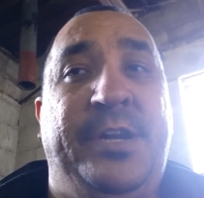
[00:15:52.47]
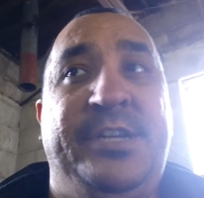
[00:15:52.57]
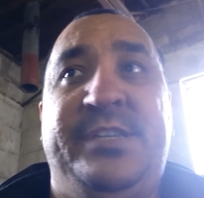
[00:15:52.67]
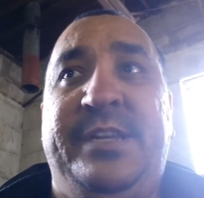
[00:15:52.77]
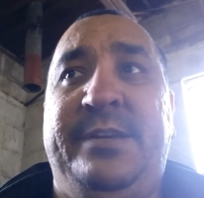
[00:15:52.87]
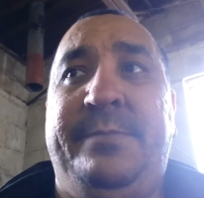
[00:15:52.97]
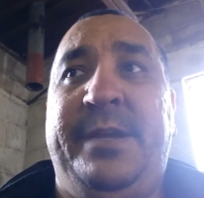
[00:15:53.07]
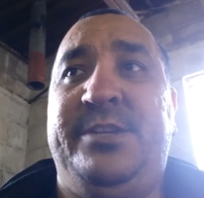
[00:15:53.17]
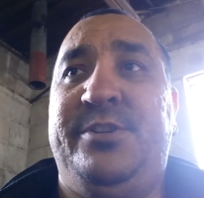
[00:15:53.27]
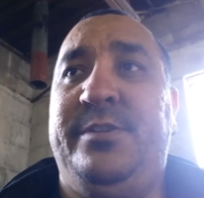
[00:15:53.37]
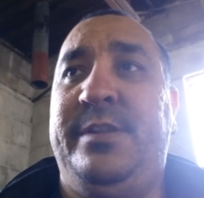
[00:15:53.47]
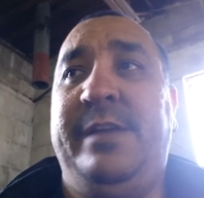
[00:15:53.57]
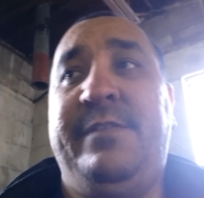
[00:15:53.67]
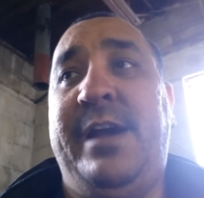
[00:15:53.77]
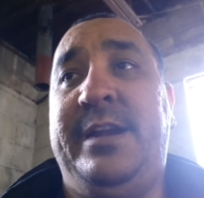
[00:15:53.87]
I just need to make sure that
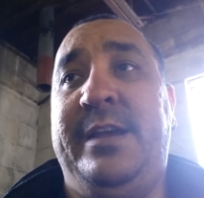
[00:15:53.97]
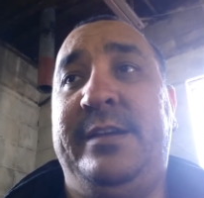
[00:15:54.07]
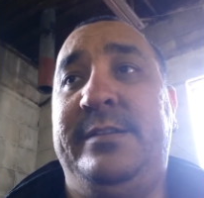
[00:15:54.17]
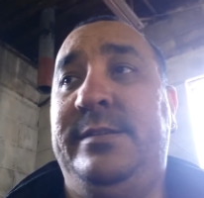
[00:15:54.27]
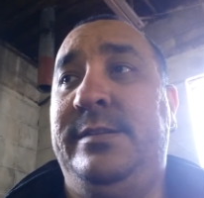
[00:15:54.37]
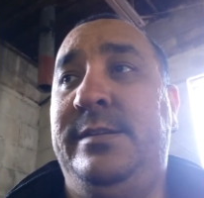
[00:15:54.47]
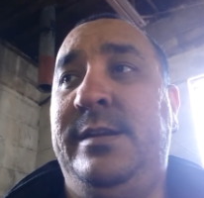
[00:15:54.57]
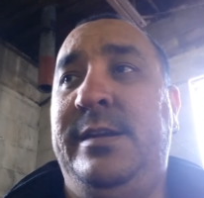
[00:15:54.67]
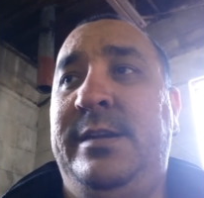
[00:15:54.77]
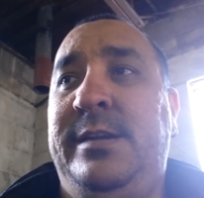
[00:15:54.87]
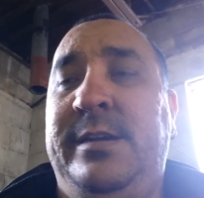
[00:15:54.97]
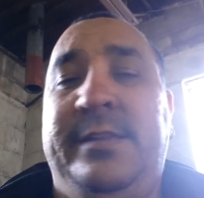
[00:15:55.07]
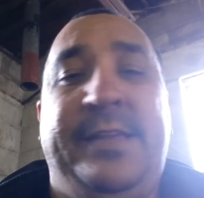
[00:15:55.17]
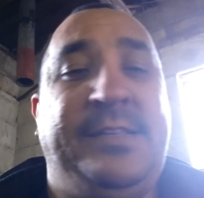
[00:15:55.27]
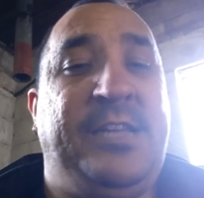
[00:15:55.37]
I've got
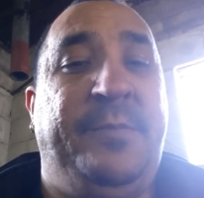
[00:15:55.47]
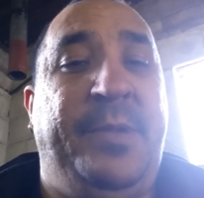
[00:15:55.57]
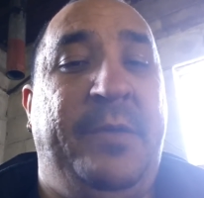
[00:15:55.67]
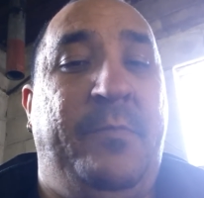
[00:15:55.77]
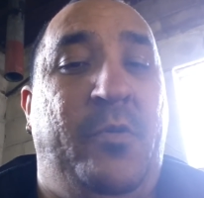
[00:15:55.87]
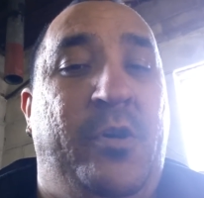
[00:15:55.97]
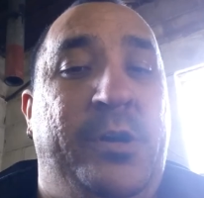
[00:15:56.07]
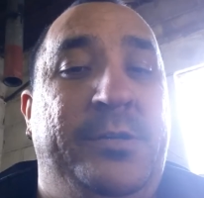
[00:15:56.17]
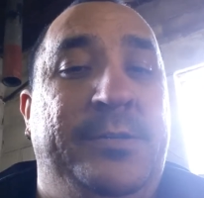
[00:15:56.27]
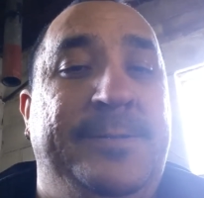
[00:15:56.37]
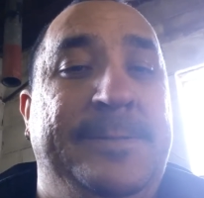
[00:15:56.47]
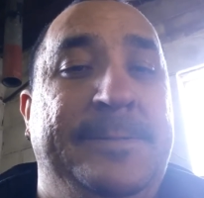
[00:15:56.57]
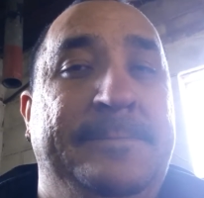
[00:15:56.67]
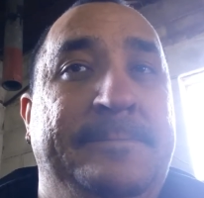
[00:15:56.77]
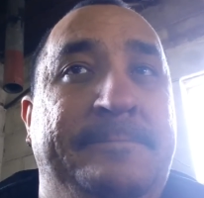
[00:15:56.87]
that's going to be a more,
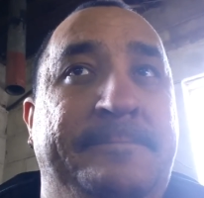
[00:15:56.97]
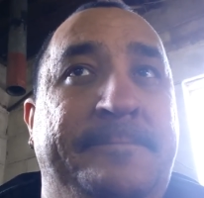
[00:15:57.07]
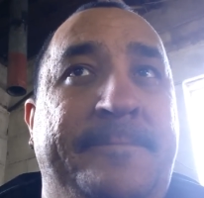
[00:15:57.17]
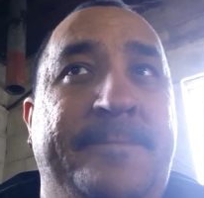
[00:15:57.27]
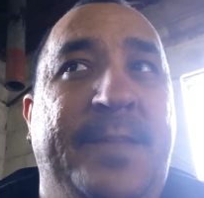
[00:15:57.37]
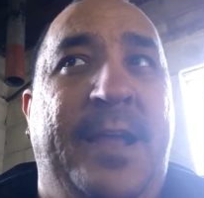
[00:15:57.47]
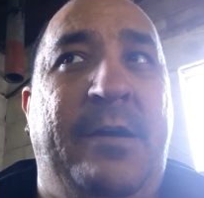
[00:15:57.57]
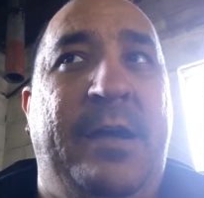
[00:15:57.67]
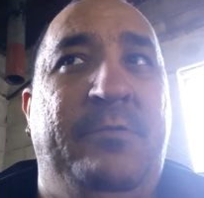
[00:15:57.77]
I